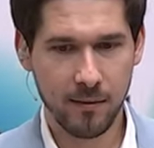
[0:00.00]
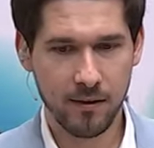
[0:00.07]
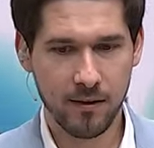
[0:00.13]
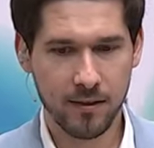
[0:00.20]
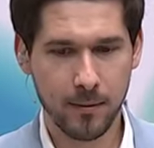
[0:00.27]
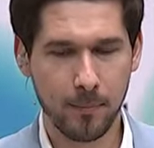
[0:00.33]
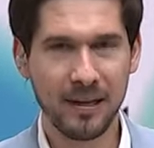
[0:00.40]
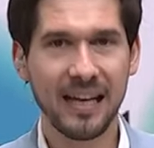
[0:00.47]

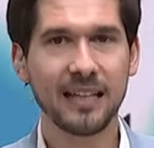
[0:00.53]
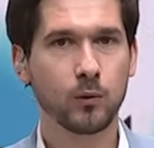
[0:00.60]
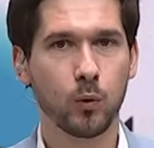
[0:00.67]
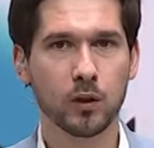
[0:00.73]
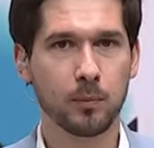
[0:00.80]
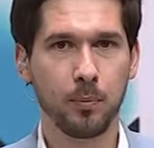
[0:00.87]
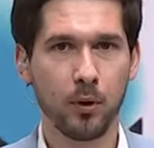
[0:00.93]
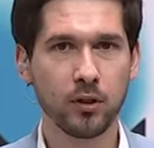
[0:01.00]
The place
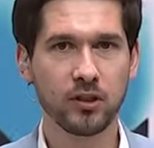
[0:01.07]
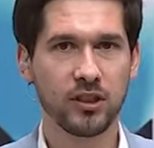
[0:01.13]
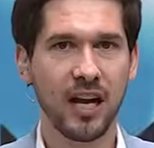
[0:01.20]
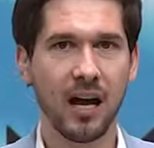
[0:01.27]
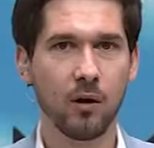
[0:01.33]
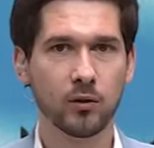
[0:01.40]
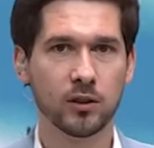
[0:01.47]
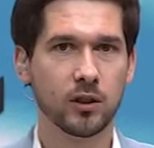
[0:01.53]
was burned
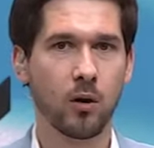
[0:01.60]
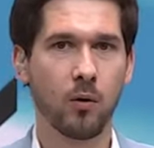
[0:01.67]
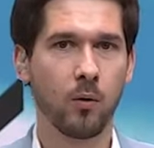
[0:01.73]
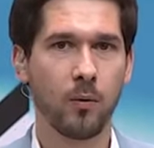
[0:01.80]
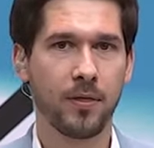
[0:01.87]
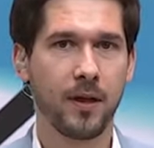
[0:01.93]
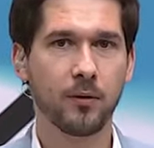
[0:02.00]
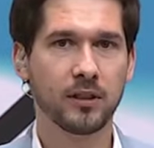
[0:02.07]
down,
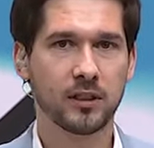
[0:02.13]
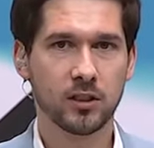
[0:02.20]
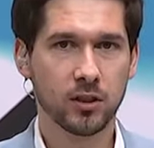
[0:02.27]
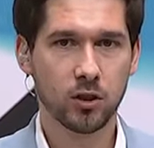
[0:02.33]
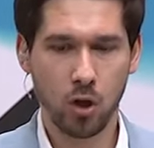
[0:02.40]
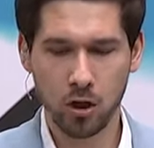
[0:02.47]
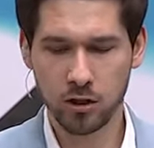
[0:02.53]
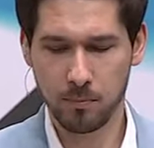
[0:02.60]
so there is
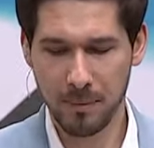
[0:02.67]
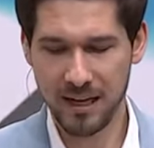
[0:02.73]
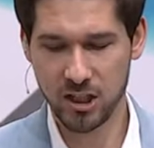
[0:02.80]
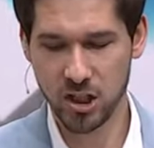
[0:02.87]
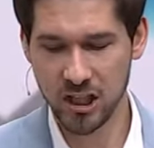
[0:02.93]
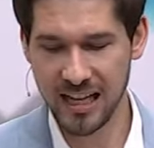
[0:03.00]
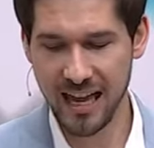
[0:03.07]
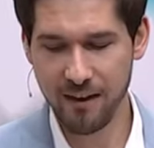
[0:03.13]
not
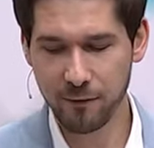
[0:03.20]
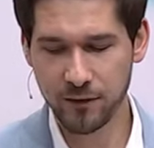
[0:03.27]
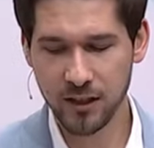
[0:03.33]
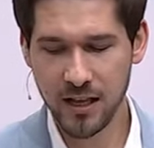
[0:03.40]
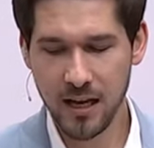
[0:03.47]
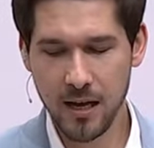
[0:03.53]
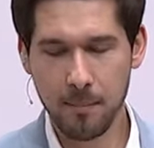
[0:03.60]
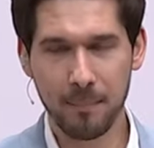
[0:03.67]
much left,
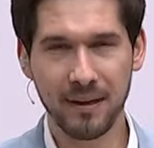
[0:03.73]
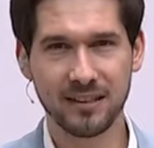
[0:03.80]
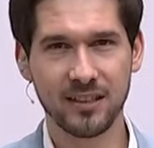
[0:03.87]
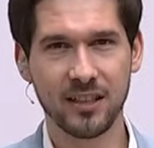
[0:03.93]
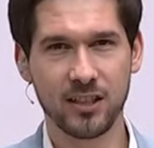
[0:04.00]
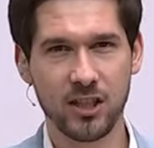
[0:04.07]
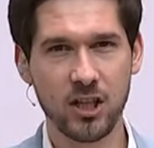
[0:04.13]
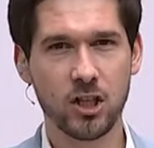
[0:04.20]
but
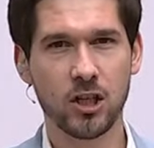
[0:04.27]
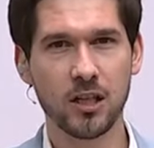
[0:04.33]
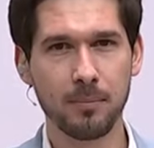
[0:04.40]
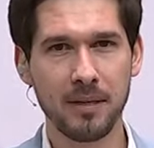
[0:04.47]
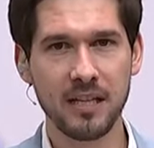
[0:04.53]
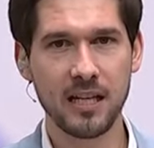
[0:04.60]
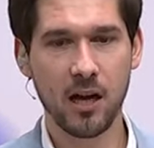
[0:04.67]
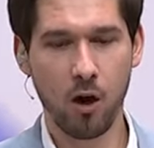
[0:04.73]
digital
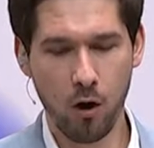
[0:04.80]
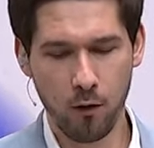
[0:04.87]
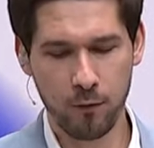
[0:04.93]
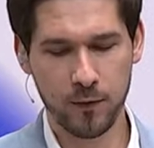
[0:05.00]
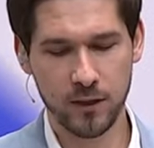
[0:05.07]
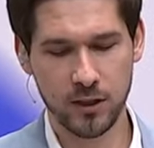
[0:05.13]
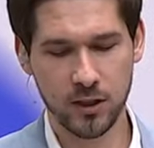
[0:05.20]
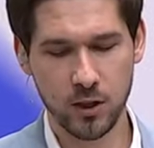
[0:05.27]
media
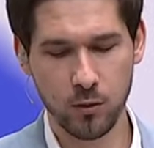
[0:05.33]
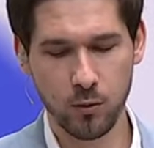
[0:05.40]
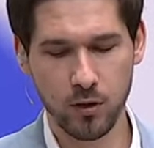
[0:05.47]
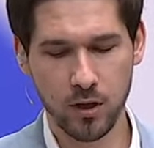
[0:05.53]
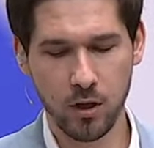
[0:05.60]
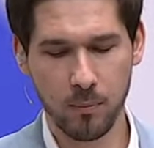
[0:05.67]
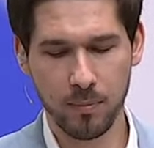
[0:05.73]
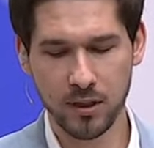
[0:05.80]
offers you
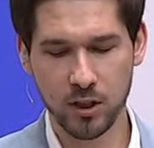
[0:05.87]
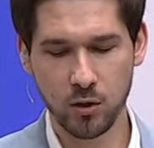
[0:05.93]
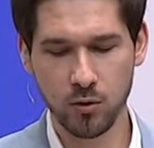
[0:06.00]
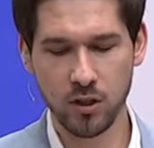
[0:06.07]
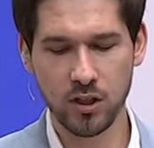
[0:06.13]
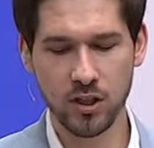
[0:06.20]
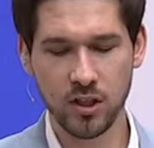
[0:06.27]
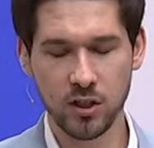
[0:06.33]
the
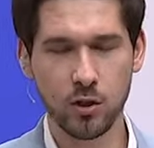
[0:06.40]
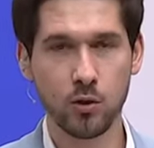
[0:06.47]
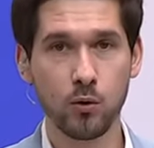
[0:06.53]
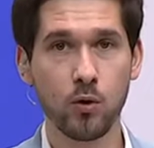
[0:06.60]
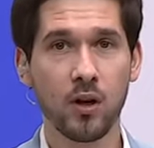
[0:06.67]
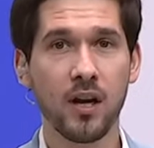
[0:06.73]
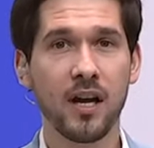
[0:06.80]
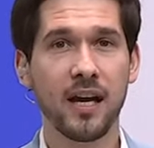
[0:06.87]
opportunity
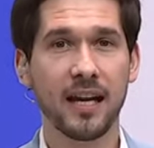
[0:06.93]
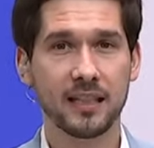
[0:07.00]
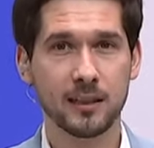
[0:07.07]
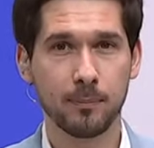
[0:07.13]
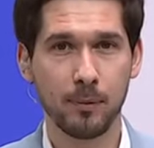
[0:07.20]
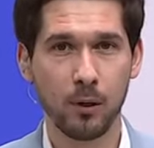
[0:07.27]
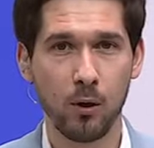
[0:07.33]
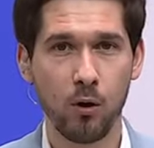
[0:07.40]
to
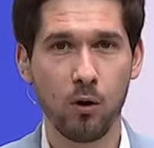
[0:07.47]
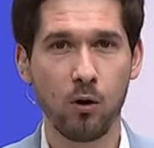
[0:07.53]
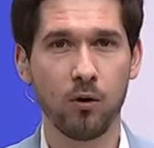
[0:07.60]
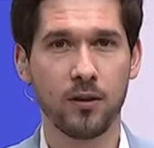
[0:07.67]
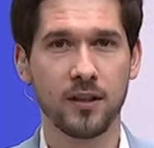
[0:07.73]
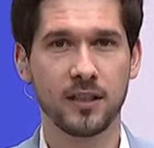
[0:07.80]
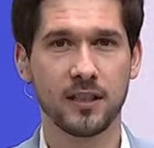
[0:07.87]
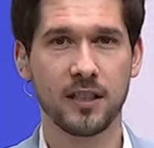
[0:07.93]

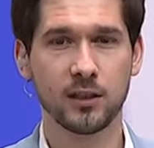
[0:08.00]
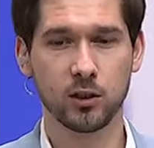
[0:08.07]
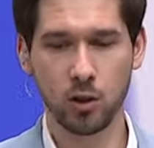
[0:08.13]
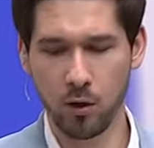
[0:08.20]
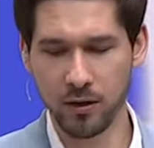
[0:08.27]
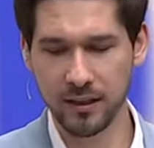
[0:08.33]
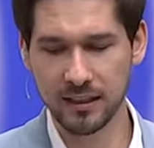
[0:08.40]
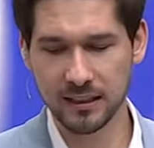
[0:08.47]
explore this
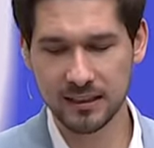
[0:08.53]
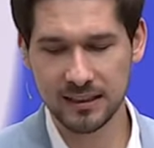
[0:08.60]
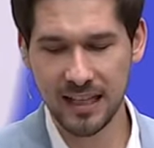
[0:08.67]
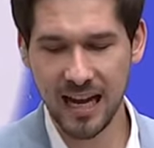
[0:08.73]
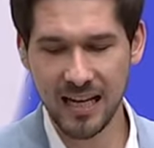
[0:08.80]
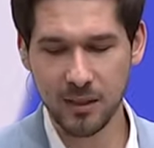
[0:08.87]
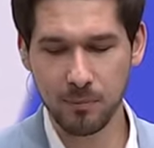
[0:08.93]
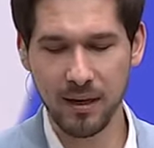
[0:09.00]
historical
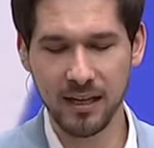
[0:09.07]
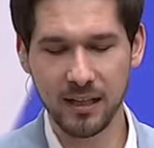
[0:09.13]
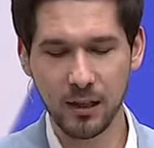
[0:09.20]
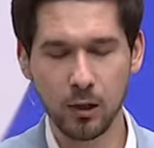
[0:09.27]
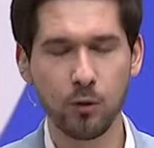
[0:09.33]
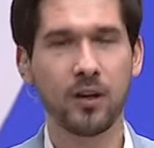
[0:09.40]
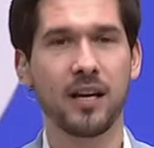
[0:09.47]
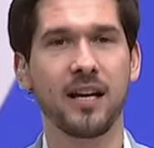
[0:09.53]
site by
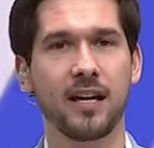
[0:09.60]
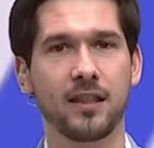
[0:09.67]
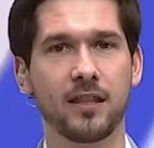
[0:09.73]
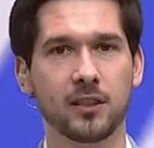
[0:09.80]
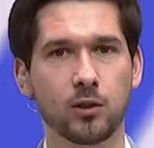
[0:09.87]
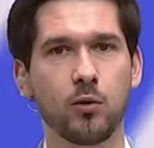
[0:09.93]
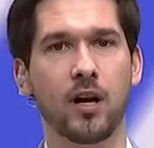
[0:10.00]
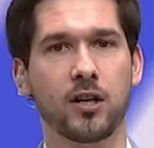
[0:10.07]
looking at
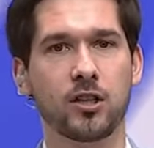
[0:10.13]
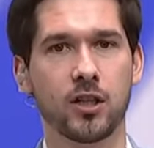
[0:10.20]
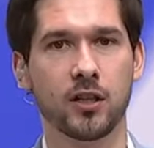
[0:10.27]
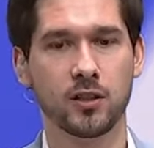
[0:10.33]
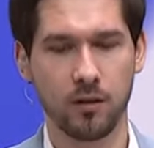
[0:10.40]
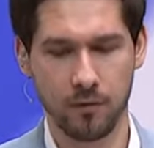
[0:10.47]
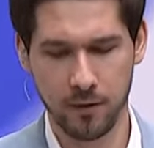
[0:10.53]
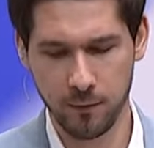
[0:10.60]
the
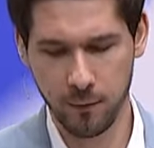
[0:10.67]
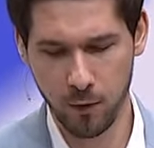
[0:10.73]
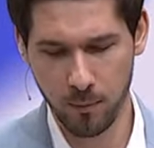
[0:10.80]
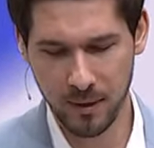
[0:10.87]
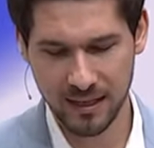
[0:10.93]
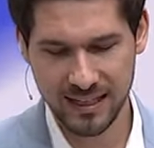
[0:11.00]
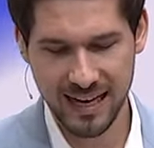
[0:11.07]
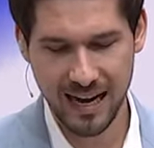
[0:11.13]
structures of the
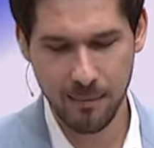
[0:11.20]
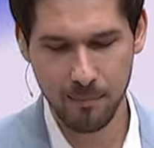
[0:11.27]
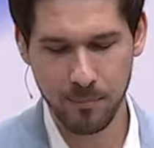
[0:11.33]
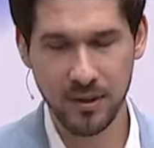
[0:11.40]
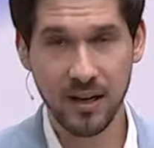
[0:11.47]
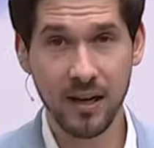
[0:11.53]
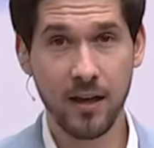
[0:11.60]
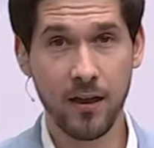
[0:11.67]
former
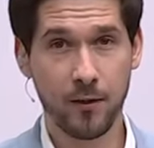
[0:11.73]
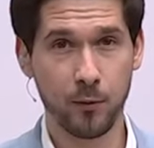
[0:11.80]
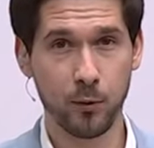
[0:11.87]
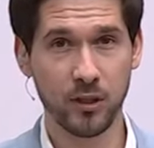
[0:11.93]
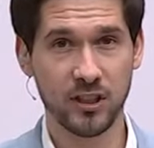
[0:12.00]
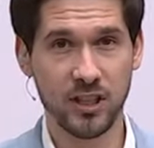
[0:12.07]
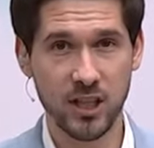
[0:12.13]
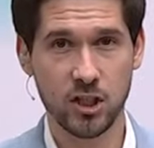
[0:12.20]
camp
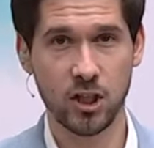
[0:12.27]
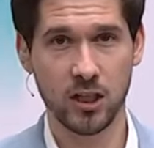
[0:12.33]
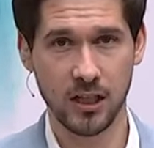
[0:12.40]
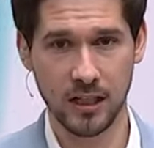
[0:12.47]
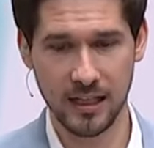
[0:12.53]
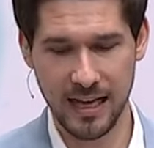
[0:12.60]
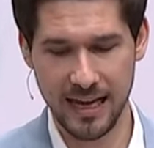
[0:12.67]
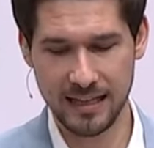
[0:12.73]
through a
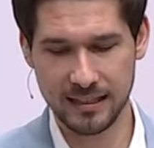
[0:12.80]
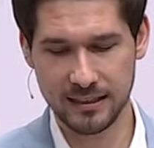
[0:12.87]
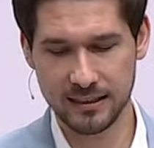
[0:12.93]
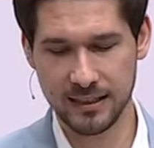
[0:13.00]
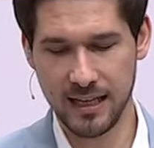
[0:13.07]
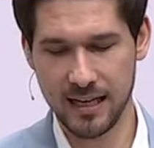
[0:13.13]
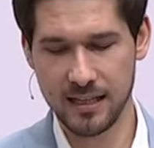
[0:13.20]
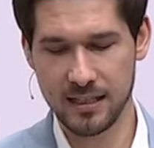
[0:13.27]
digital
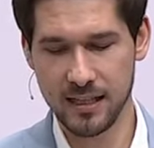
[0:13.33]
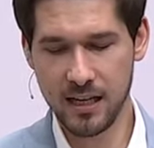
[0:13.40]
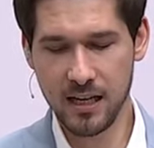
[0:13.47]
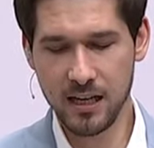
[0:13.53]
lens. And